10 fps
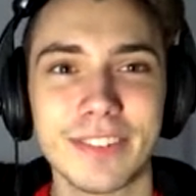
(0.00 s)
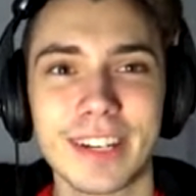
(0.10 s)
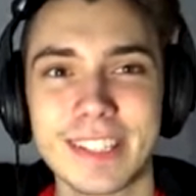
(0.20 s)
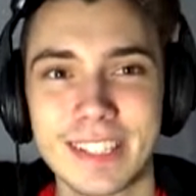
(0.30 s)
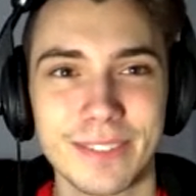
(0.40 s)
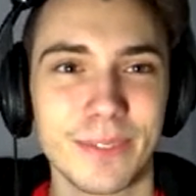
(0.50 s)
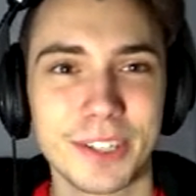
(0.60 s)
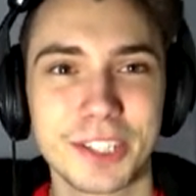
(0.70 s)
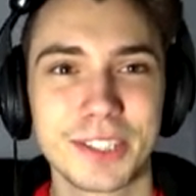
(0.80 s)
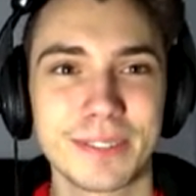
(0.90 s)
If you guys didn't
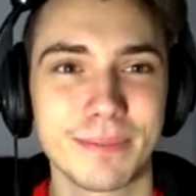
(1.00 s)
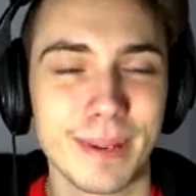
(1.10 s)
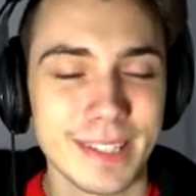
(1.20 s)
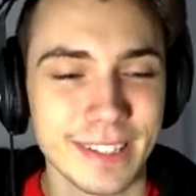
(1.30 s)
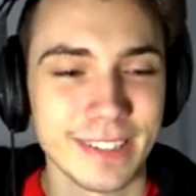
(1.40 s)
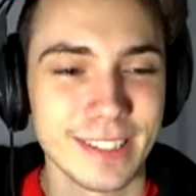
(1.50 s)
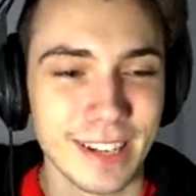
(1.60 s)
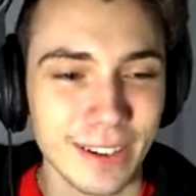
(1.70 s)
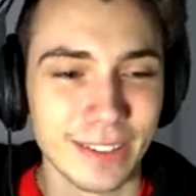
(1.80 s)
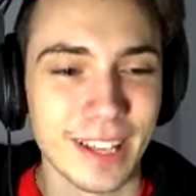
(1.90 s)
watch my series
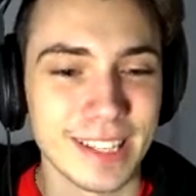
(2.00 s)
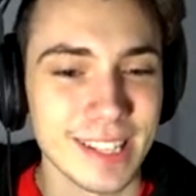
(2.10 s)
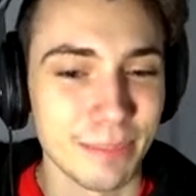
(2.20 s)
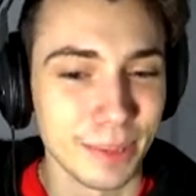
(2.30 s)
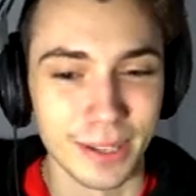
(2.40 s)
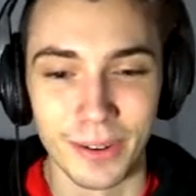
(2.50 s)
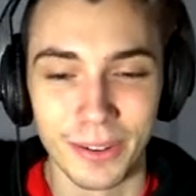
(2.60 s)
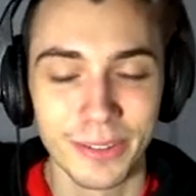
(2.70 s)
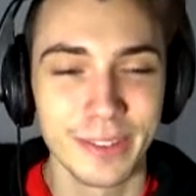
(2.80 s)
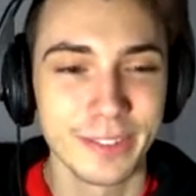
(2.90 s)
on Outlast, I played
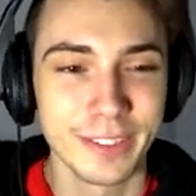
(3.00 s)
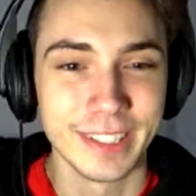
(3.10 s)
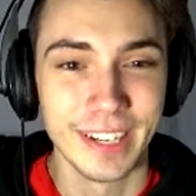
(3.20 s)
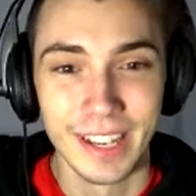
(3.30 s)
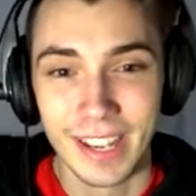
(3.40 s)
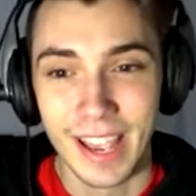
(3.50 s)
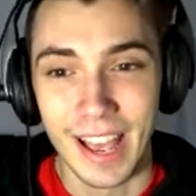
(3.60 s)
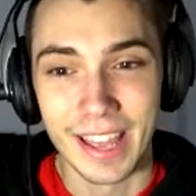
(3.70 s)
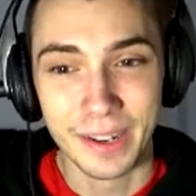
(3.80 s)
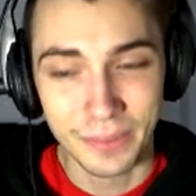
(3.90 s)
all the way through it,
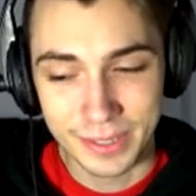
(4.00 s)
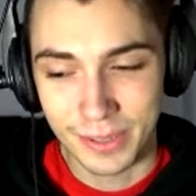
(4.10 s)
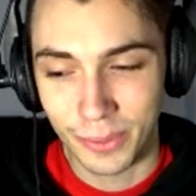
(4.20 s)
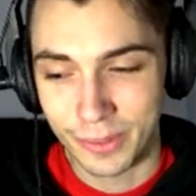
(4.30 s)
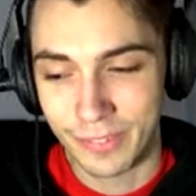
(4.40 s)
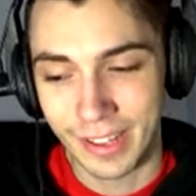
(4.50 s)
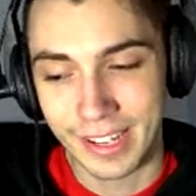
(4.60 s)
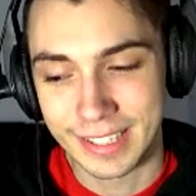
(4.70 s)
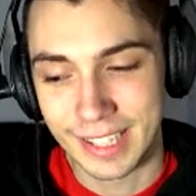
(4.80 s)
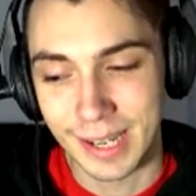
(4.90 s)
and it was
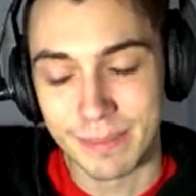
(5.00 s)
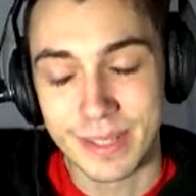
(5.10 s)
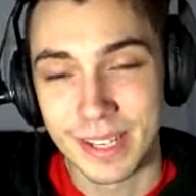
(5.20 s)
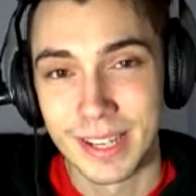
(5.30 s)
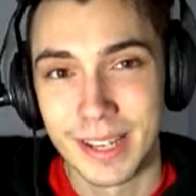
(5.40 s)
horrifying at times,